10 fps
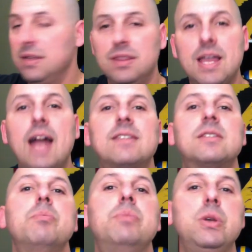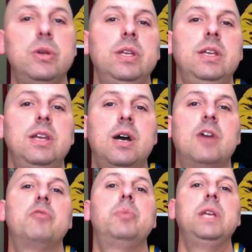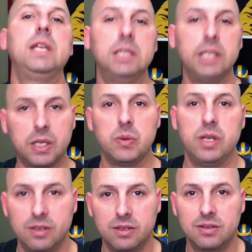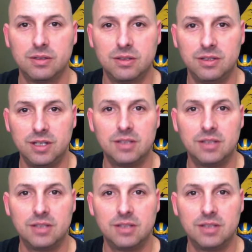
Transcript: That's the beauty of being liquid. You